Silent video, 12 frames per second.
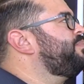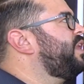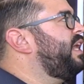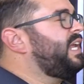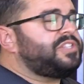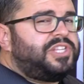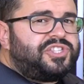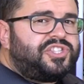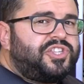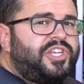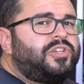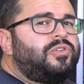and has a
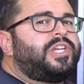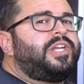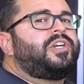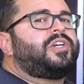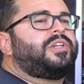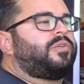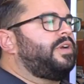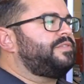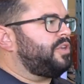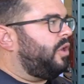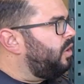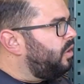single gear that
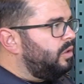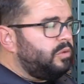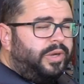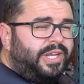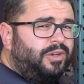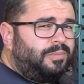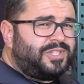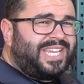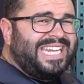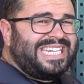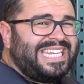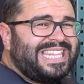revs all the way to almost
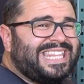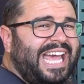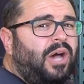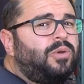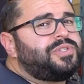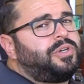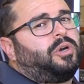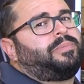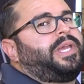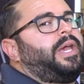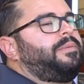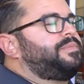18,000
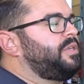RPM.